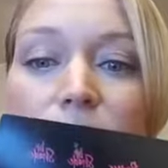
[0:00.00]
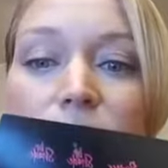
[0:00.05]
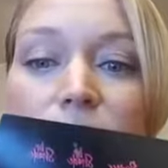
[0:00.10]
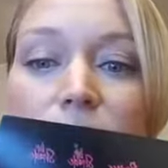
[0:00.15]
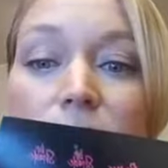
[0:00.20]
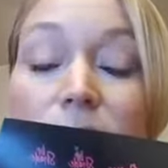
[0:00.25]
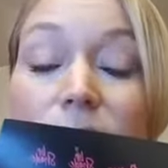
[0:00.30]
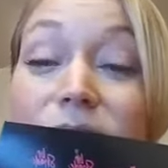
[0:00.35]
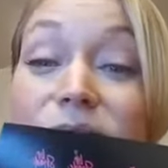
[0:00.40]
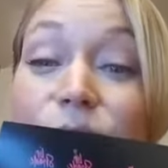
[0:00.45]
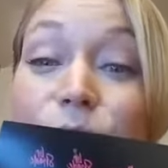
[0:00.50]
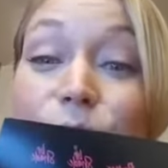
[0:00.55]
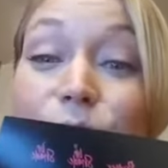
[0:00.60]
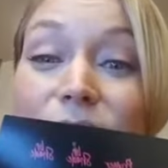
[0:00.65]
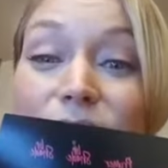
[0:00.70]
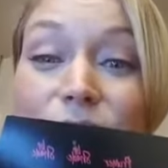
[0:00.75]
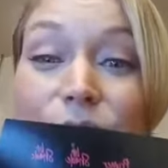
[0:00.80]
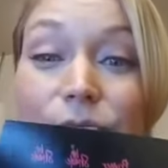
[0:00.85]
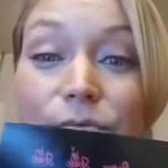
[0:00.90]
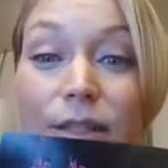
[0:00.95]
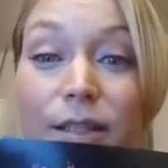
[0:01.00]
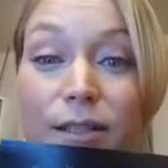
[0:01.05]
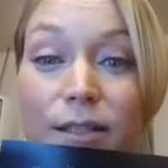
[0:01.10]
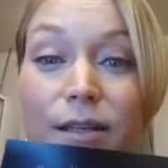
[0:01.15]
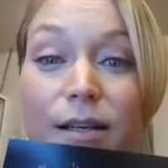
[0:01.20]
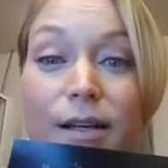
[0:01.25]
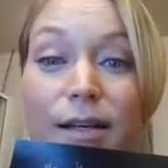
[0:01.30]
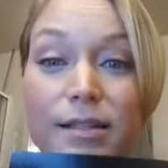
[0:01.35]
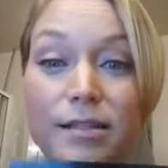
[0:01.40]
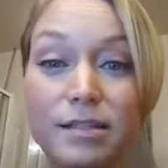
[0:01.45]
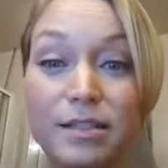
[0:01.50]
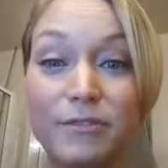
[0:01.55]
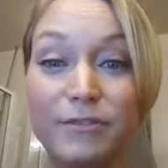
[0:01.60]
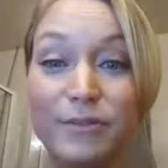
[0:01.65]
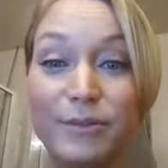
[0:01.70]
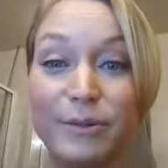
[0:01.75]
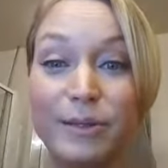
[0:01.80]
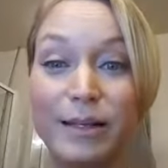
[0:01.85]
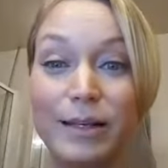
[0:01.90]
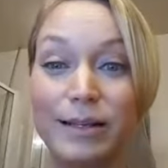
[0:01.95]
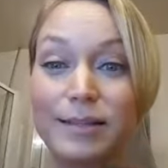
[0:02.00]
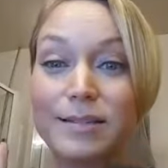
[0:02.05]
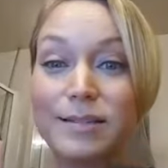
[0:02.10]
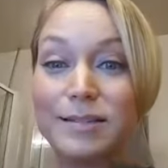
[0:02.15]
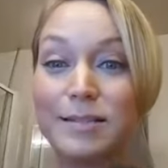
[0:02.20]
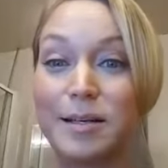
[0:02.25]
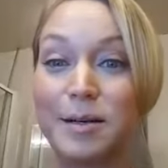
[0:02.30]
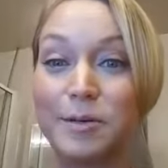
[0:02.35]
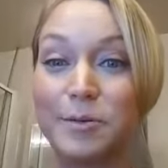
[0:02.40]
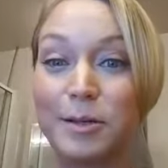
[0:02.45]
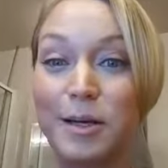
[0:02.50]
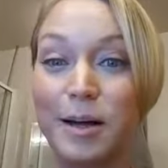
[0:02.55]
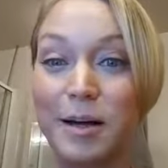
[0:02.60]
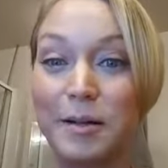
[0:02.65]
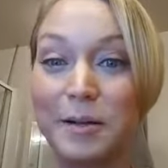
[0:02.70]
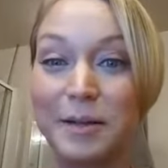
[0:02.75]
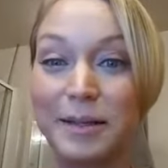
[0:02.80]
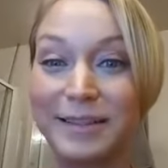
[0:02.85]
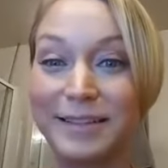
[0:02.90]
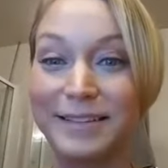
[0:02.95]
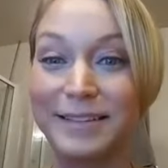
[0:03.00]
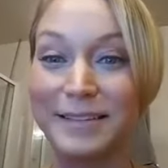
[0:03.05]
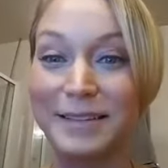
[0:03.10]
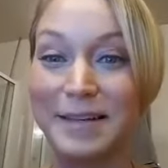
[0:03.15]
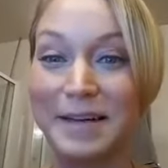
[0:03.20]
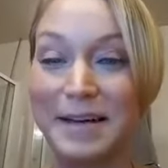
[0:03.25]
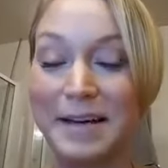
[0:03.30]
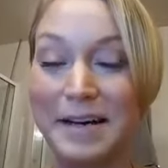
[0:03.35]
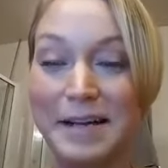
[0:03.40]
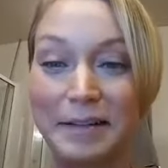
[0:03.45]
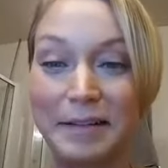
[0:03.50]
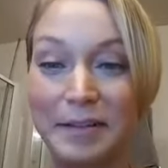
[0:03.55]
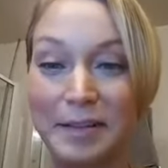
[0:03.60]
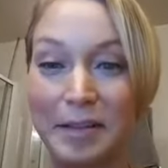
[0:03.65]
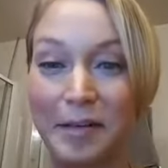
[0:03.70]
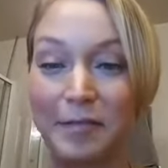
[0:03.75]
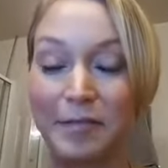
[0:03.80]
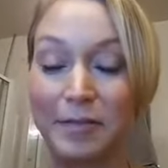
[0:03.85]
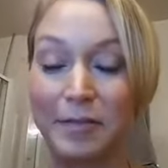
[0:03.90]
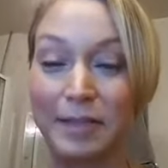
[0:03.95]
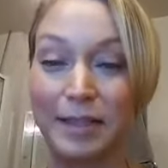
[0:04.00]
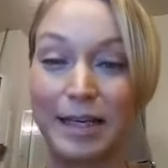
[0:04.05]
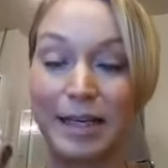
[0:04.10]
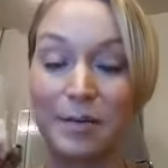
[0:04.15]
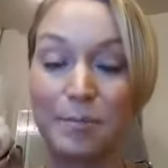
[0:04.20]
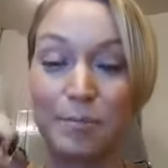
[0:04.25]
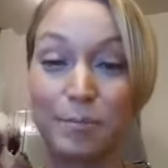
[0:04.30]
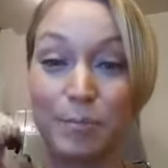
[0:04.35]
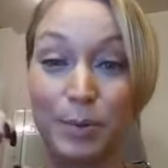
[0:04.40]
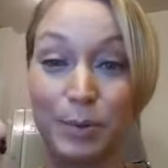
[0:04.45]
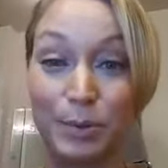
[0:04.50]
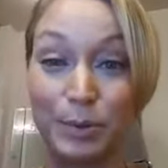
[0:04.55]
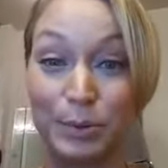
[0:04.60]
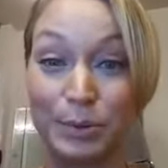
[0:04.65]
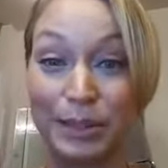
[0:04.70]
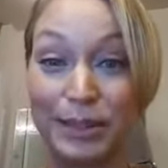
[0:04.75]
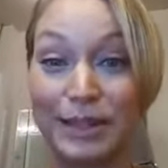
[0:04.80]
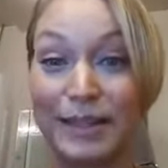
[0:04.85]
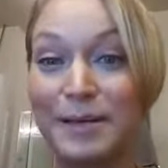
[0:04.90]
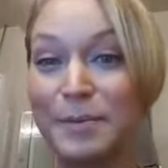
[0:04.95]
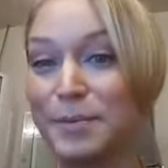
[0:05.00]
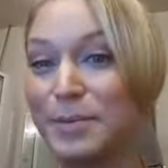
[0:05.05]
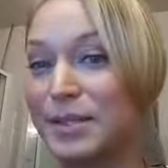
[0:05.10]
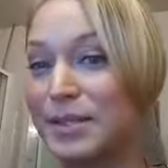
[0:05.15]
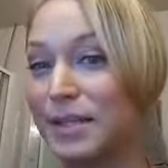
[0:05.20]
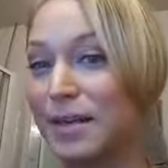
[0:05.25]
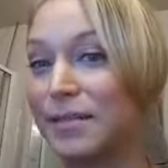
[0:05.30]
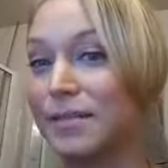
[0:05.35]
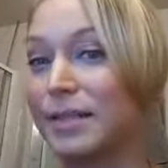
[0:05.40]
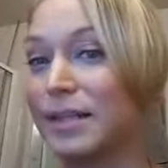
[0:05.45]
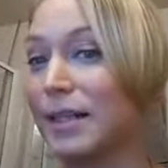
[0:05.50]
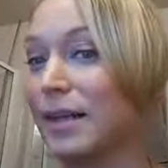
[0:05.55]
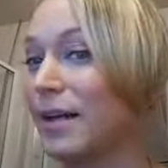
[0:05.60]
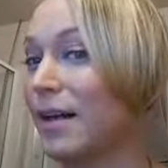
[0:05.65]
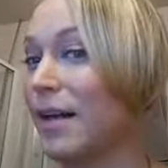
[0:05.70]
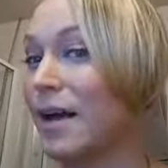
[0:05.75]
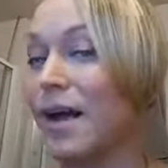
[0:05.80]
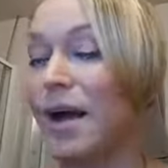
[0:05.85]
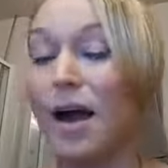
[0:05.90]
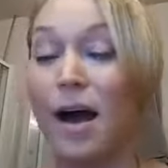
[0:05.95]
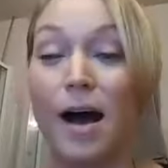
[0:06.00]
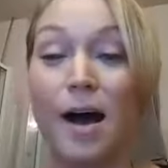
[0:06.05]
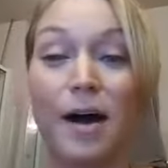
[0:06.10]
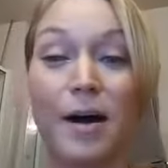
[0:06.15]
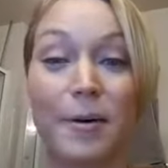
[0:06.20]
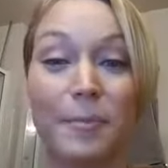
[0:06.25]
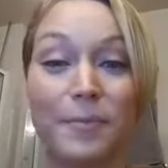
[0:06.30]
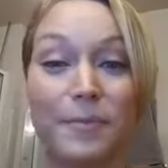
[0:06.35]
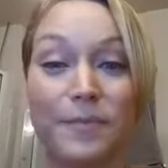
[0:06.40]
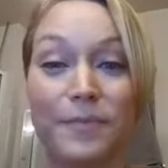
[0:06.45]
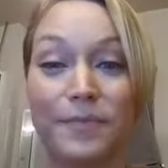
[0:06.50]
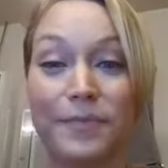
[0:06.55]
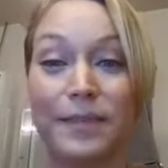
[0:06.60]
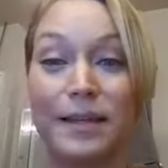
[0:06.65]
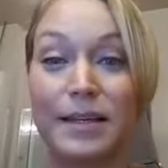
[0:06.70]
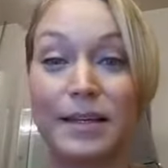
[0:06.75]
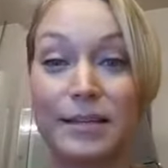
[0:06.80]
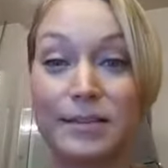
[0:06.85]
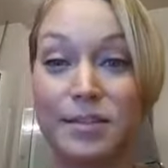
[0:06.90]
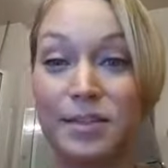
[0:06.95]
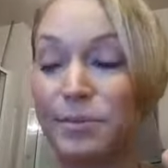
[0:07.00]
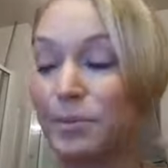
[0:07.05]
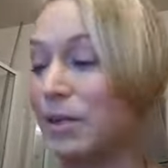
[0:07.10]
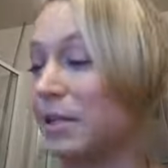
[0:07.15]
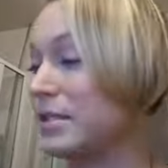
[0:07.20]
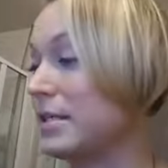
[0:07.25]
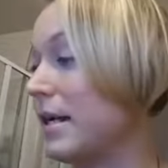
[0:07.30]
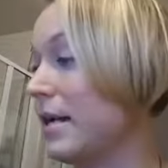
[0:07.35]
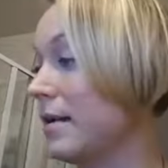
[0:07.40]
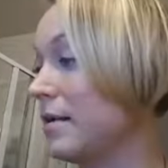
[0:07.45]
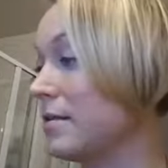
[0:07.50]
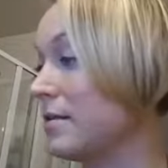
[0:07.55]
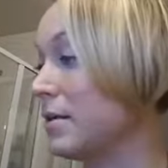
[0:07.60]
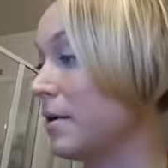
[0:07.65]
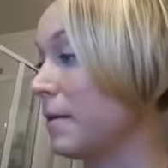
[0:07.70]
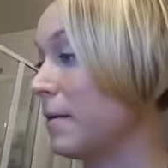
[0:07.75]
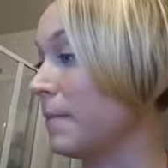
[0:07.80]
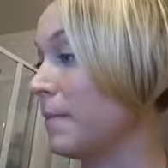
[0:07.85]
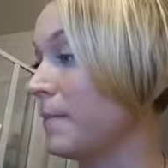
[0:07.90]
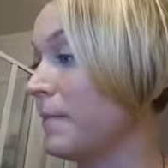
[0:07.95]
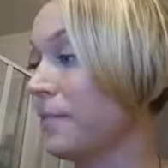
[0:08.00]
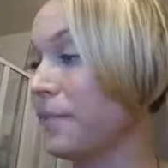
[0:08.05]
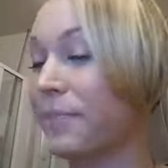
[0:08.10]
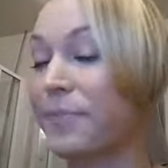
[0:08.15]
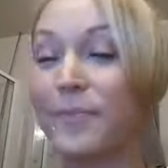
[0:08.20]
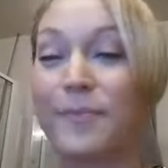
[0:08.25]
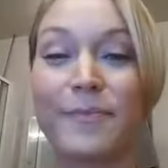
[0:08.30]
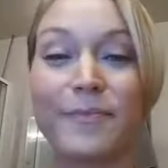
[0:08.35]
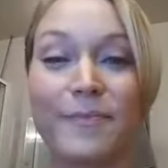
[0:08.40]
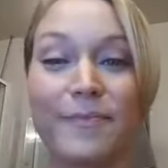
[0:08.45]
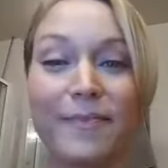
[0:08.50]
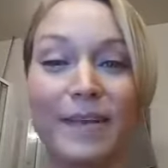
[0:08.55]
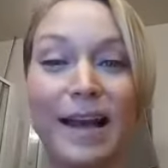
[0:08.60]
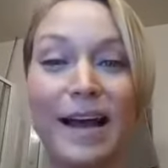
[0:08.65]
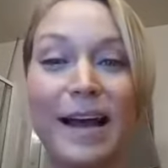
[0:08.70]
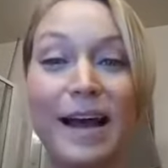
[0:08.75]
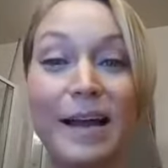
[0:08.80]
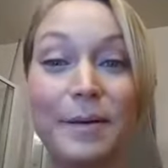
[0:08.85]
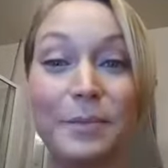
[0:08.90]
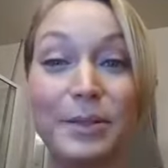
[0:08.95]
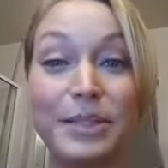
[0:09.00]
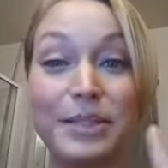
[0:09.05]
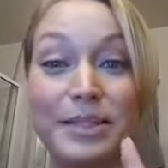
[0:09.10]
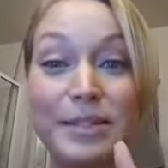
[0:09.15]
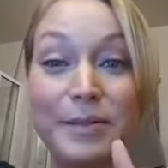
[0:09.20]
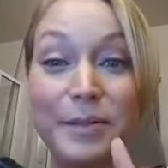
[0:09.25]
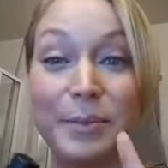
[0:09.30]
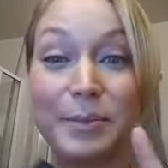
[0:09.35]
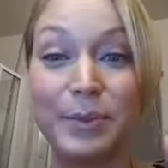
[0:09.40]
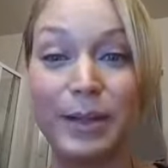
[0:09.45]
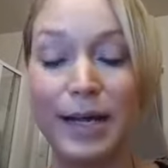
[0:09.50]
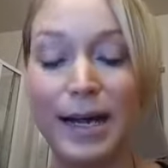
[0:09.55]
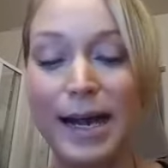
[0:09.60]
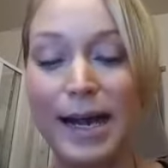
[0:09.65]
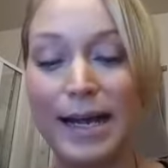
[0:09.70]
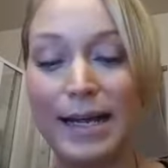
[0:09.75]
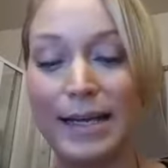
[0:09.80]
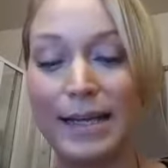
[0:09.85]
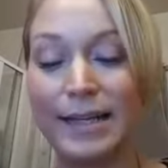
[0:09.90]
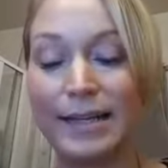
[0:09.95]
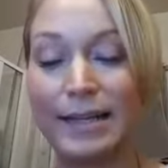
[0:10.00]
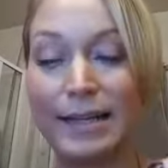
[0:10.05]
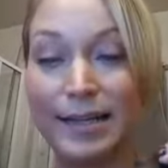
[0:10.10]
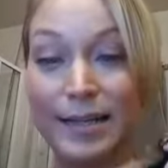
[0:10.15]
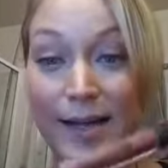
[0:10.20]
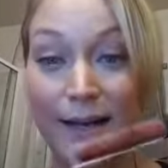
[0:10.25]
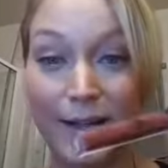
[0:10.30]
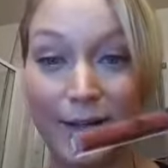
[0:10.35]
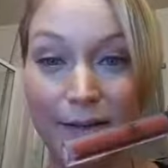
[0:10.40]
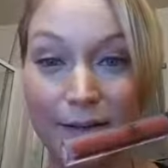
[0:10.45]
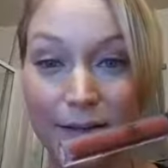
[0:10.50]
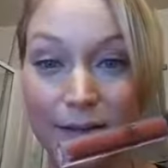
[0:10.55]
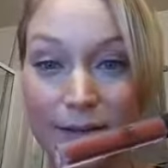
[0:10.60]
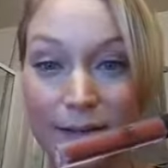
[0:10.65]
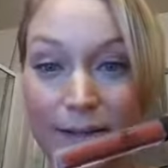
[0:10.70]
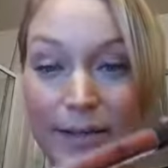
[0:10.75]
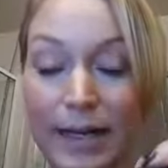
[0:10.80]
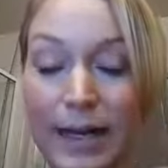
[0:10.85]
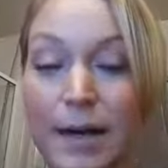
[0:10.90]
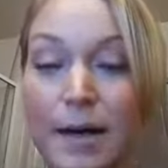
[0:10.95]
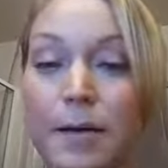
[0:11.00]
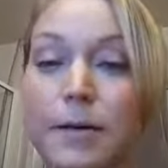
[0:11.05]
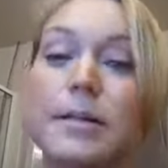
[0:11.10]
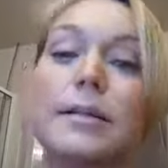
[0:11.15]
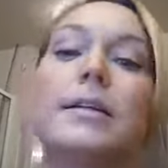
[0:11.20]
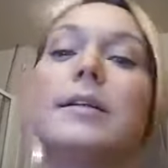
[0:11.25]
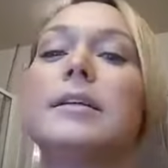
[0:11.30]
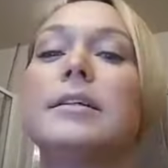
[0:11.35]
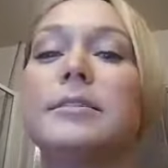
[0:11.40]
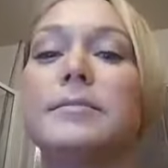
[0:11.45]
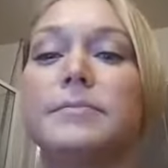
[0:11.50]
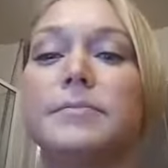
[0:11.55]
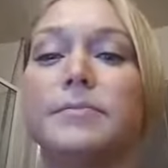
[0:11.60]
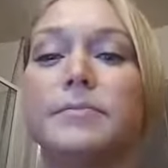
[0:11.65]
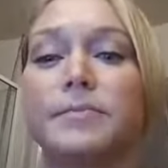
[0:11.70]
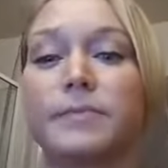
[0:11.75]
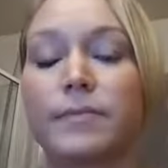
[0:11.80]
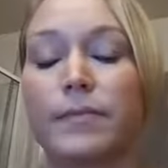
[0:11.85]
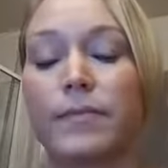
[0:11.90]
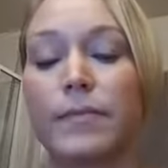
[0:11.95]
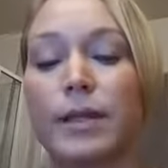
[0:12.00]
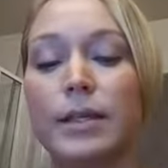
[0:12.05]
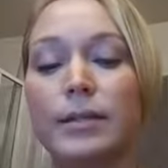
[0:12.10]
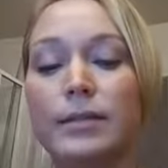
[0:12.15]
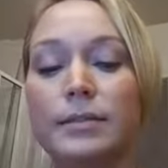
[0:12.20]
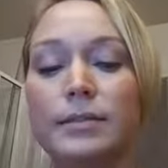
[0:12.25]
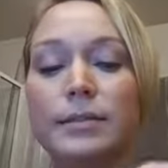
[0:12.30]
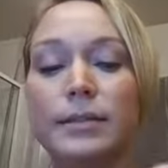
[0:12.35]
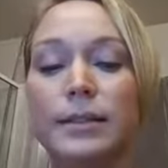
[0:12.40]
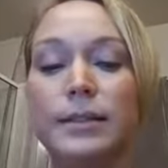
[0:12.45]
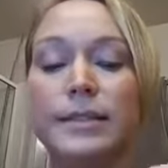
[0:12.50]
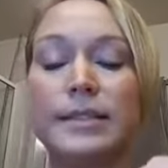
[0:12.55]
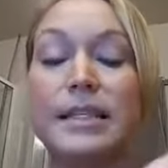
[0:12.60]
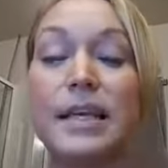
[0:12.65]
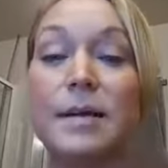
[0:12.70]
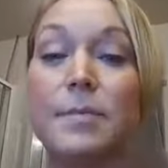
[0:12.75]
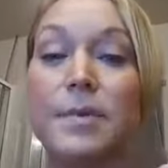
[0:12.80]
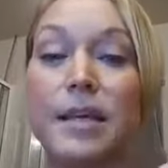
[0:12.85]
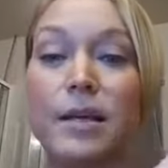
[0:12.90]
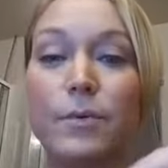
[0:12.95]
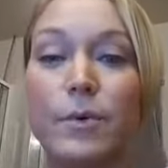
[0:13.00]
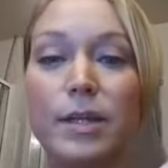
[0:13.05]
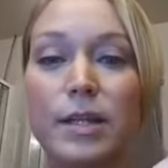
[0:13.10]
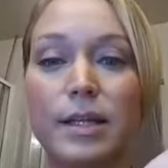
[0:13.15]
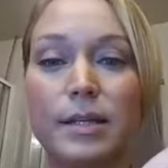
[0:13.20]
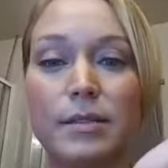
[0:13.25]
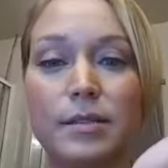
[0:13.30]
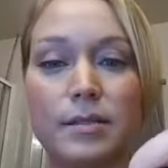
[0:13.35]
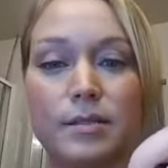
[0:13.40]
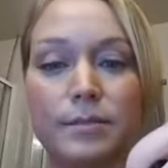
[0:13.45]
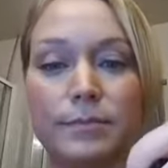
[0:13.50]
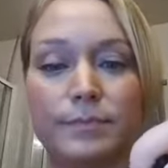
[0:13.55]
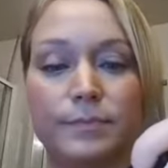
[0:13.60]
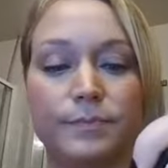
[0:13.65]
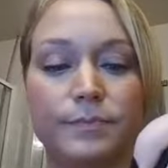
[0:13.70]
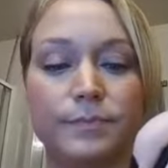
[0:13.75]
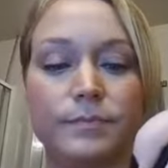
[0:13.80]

Blushing. This one is really nice if you like subtle color and you're not looking for that bold lip. So, super excited. So, I'm going to apply the color now. Same thing with this.